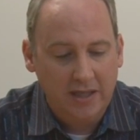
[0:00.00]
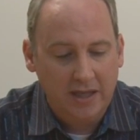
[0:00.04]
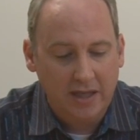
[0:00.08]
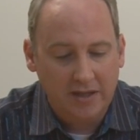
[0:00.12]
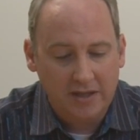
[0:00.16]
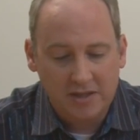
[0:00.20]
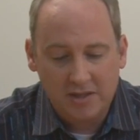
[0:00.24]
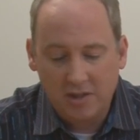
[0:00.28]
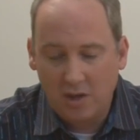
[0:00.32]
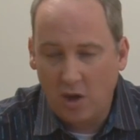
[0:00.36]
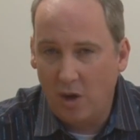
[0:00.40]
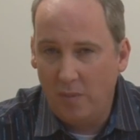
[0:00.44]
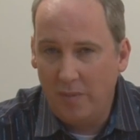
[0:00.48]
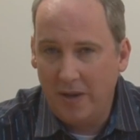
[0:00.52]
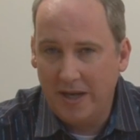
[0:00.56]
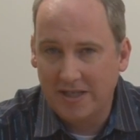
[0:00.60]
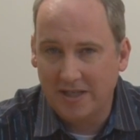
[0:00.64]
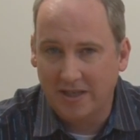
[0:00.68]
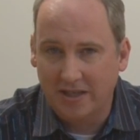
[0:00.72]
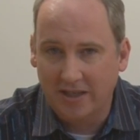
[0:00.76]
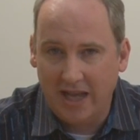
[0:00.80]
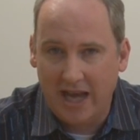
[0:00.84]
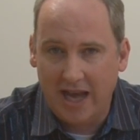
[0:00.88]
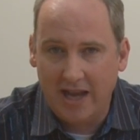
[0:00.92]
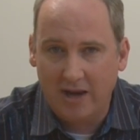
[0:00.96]
Now the scope
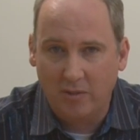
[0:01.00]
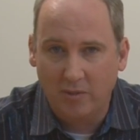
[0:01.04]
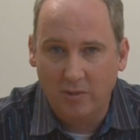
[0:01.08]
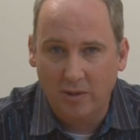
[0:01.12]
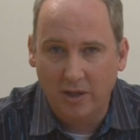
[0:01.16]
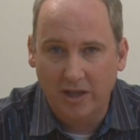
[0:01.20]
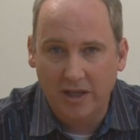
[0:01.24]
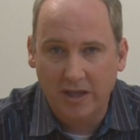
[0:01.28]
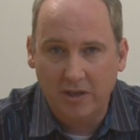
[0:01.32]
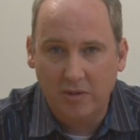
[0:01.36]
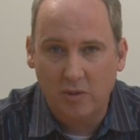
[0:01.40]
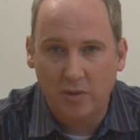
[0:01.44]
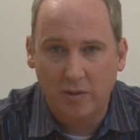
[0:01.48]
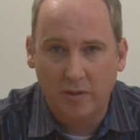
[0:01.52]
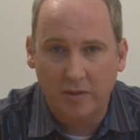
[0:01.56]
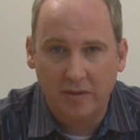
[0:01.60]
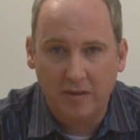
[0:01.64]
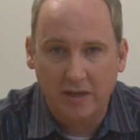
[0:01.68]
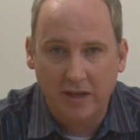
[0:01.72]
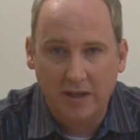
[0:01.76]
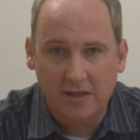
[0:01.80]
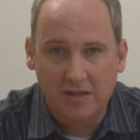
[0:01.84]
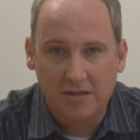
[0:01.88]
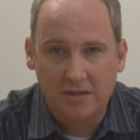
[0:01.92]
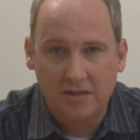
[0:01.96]
has a lot of really cool
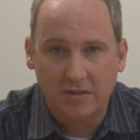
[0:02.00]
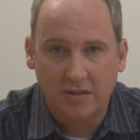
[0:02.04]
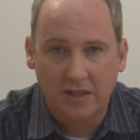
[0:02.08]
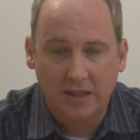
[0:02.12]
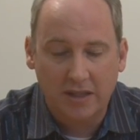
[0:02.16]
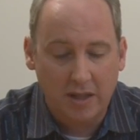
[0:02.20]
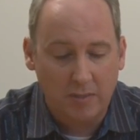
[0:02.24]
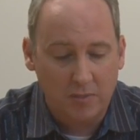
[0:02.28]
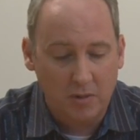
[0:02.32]
things to it.